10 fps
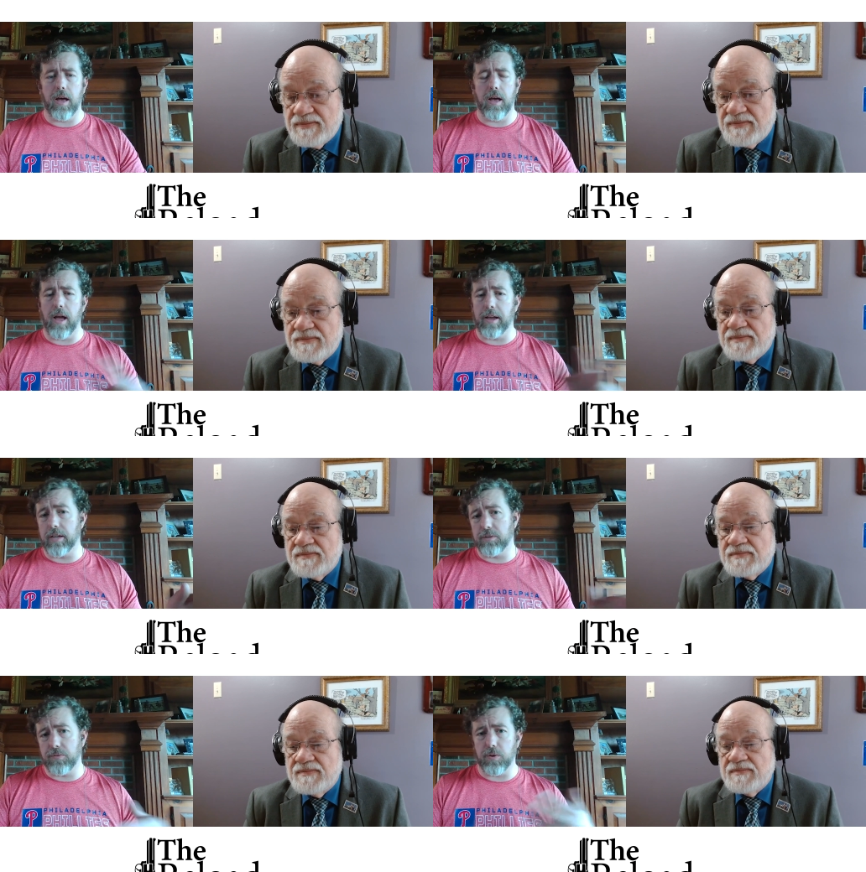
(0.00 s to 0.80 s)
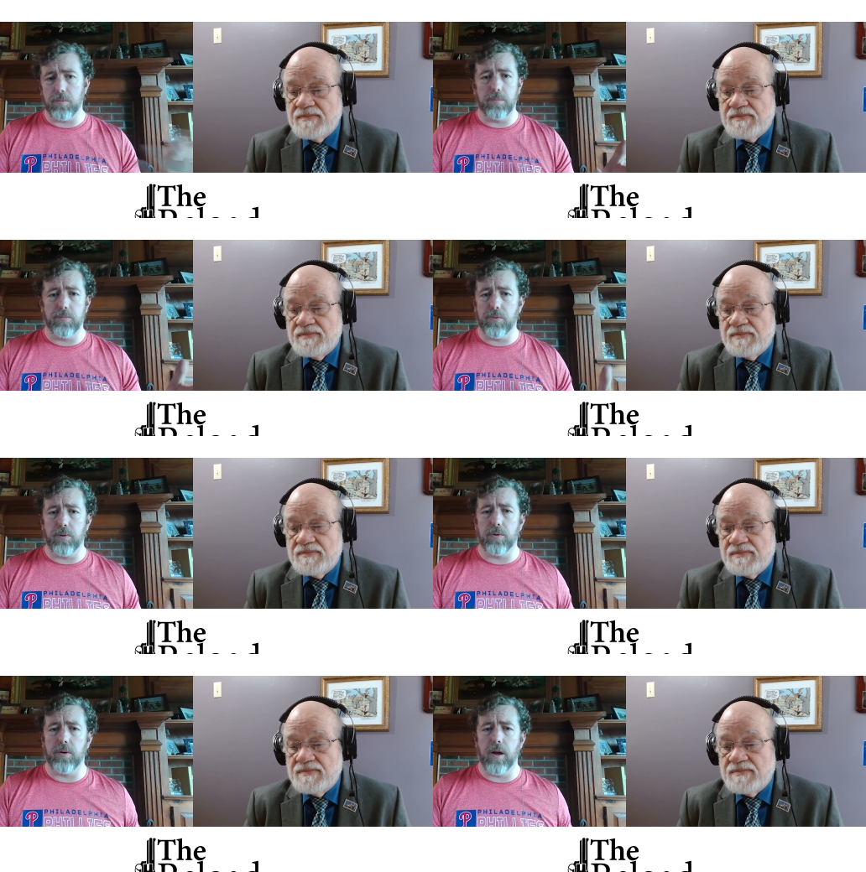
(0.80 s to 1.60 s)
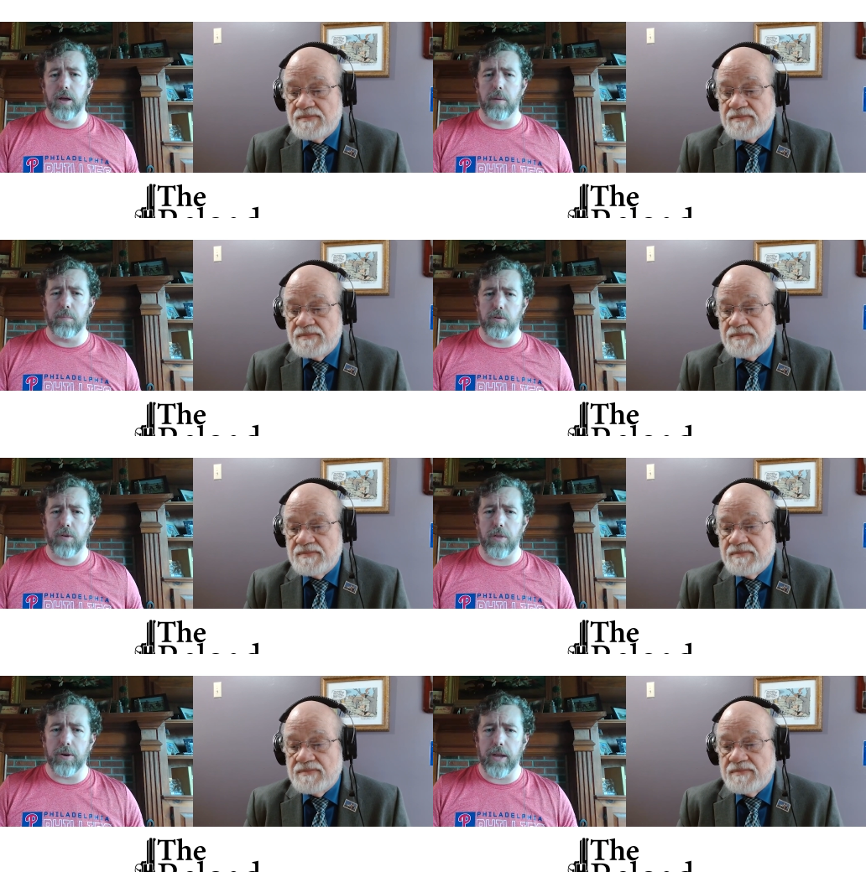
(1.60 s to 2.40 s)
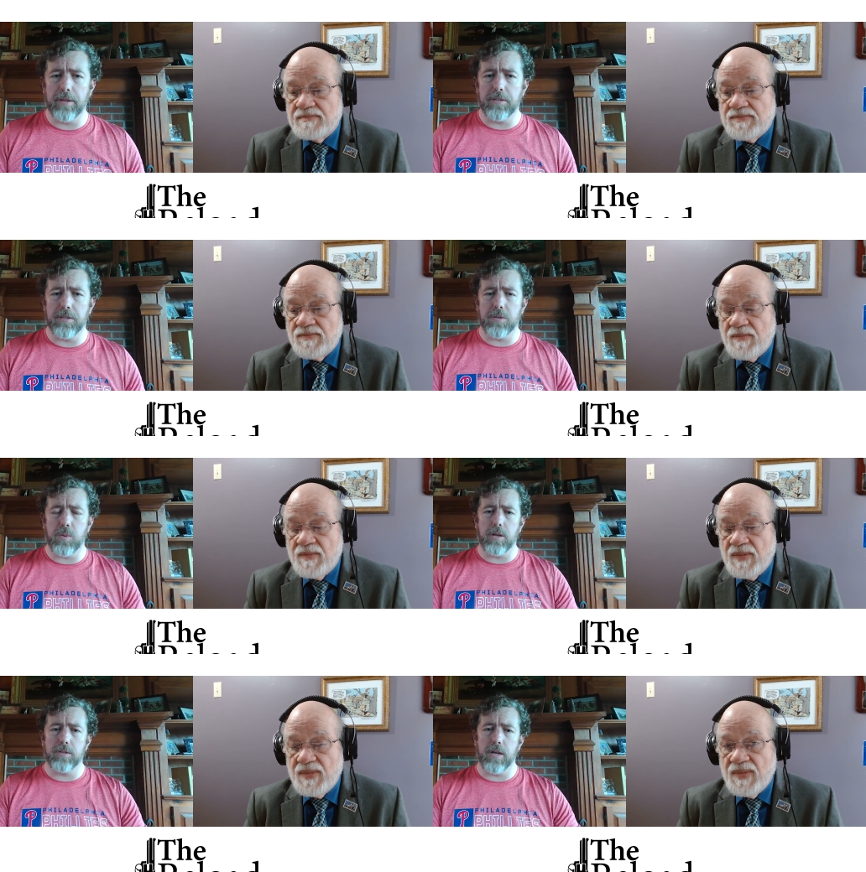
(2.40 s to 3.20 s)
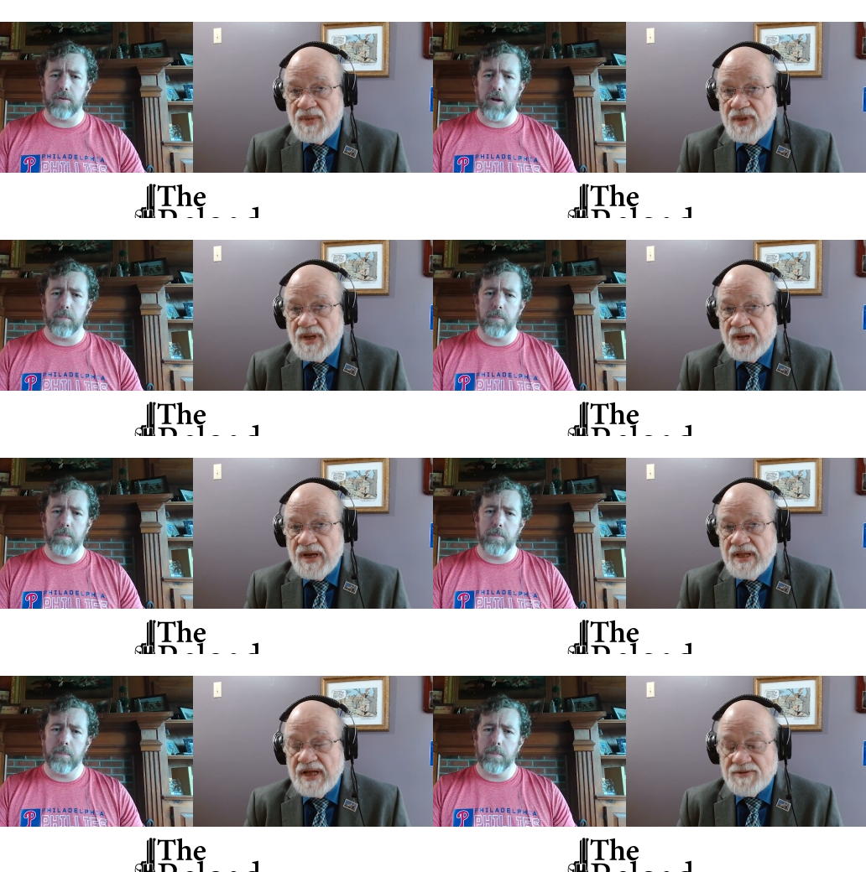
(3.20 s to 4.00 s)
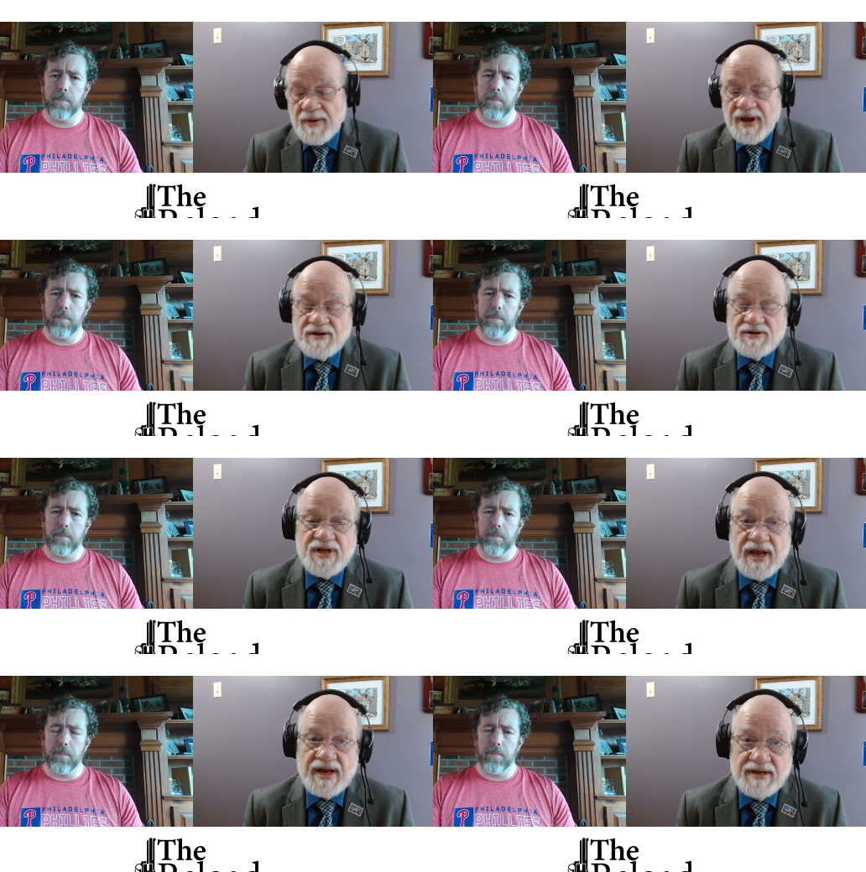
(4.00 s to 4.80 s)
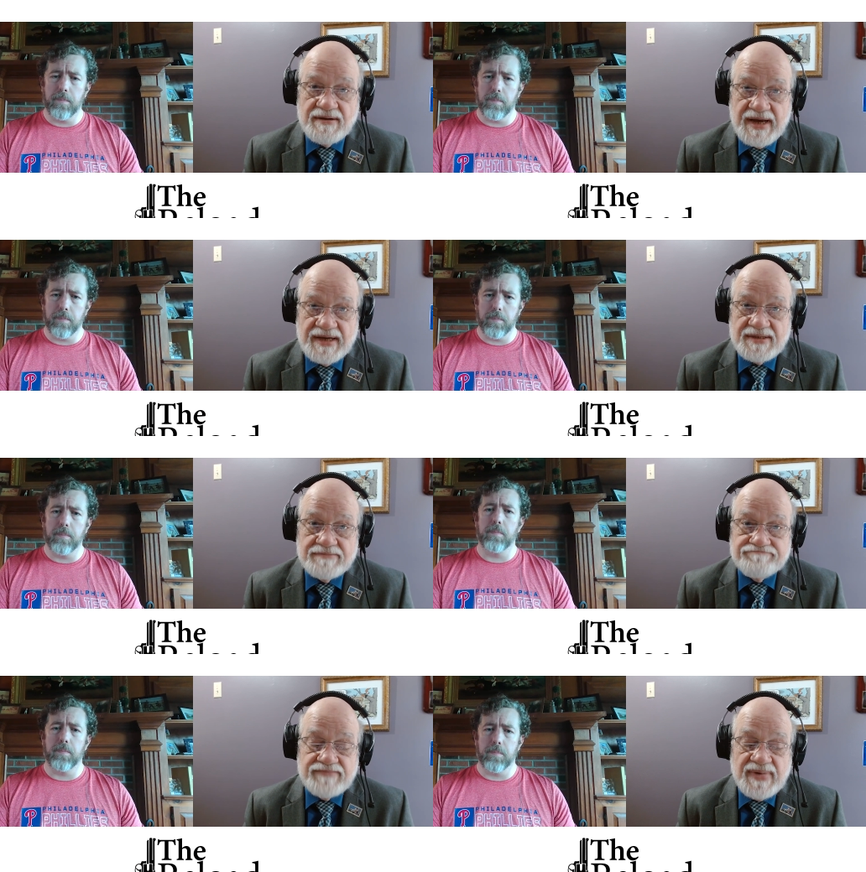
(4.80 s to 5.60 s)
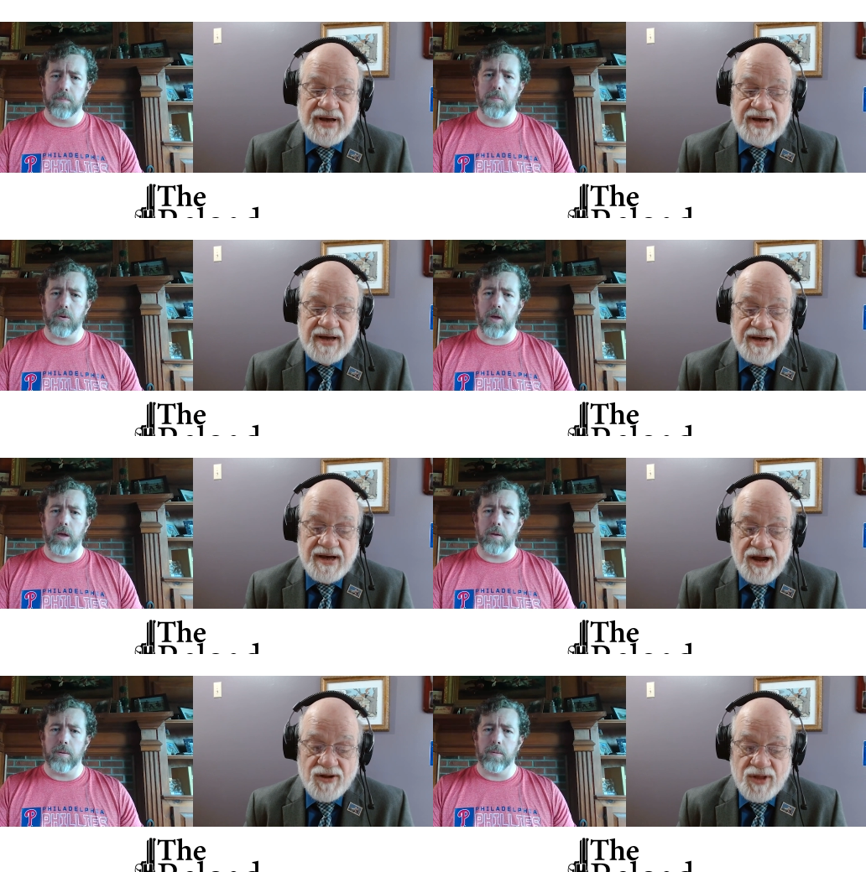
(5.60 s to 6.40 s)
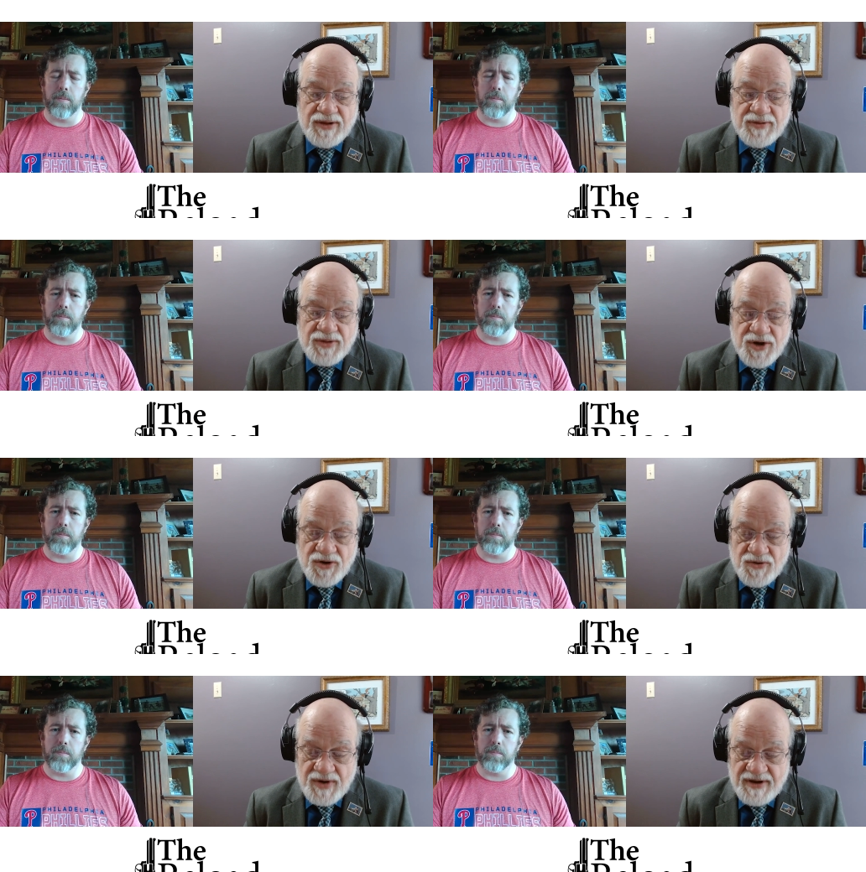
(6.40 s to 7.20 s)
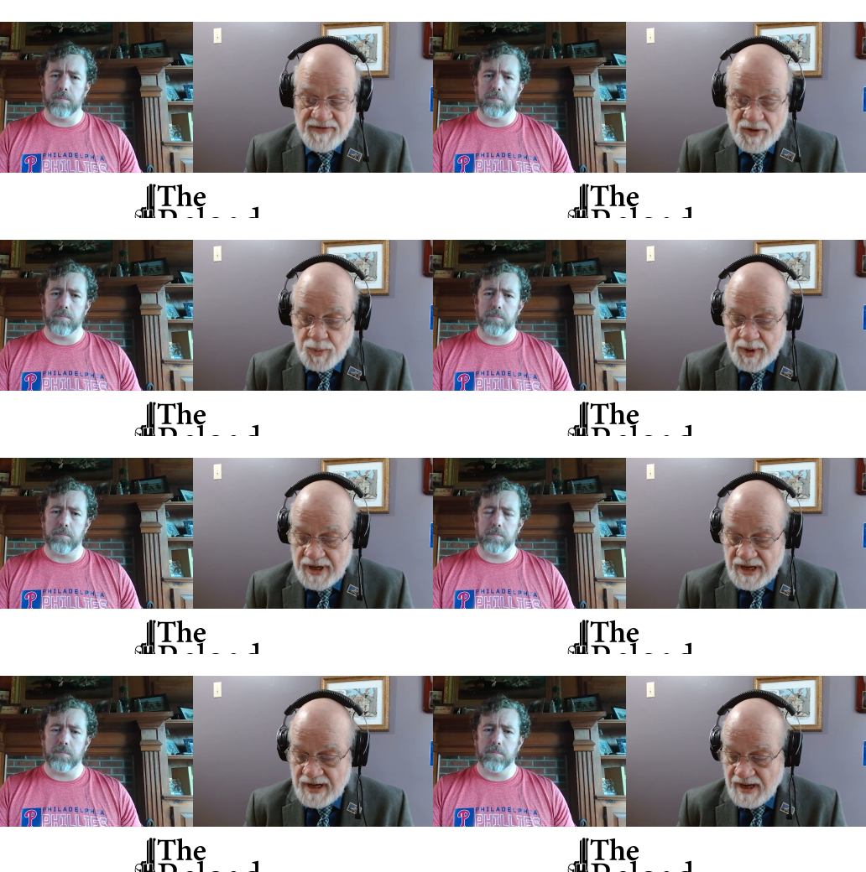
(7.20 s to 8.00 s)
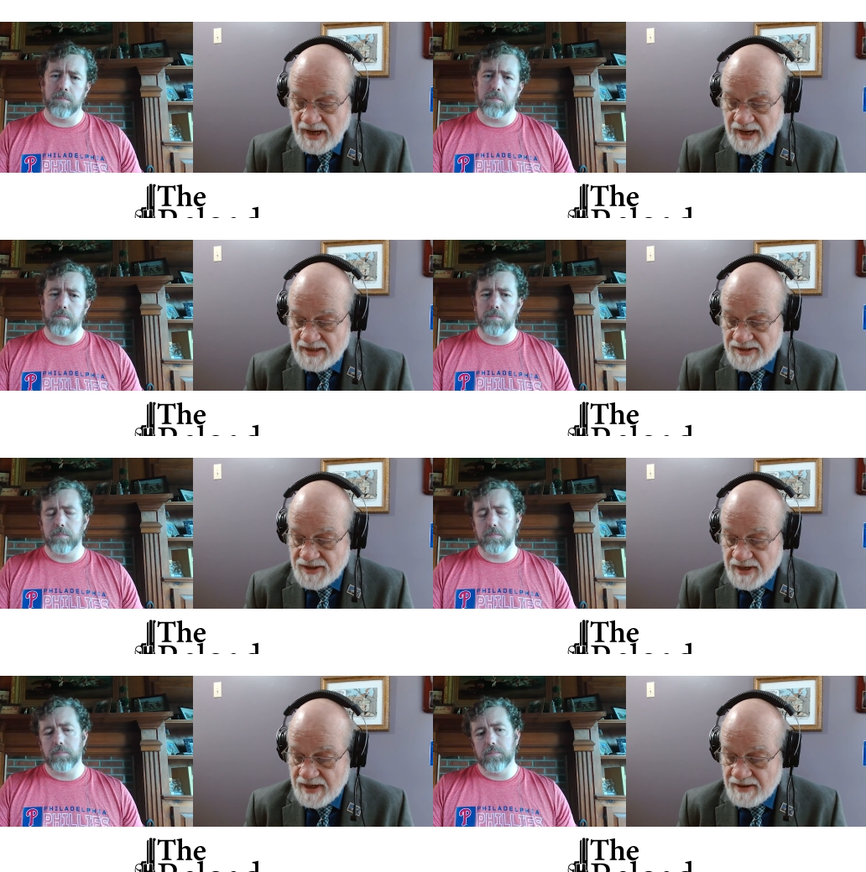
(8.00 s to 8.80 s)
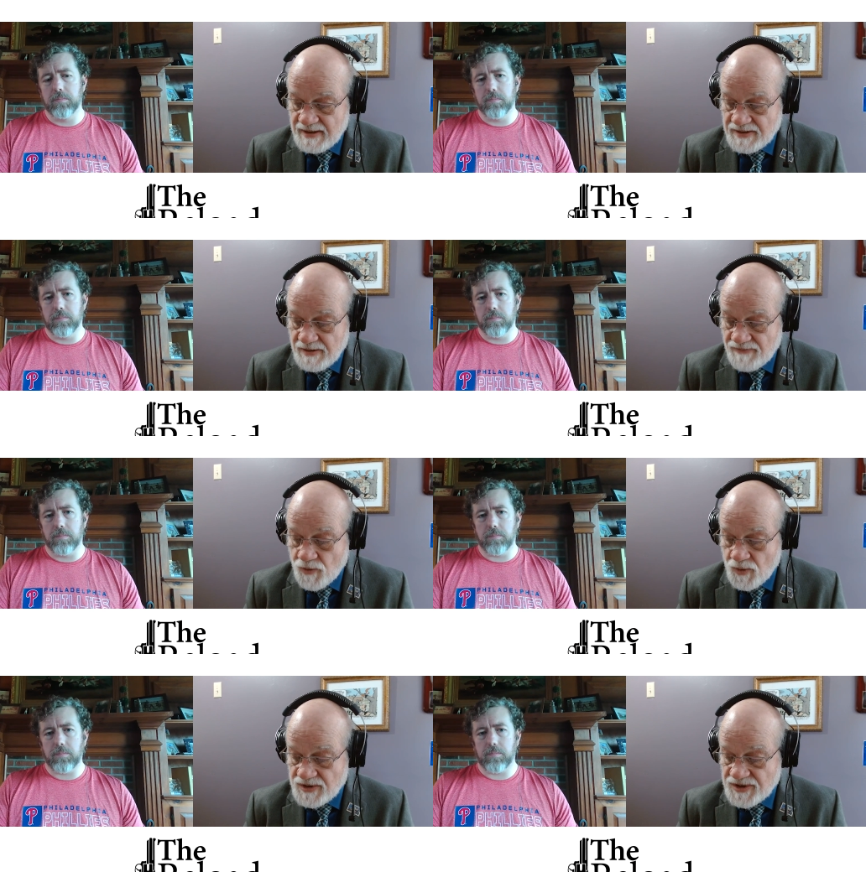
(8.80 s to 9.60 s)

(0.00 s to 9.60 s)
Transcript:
Speaker 1: uh, I guess for for a number of other cases as well. Is that right?
Speaker 2: That's my understanding. Yes. Uh, okay. uh, the, the new EVP has, uh, of course,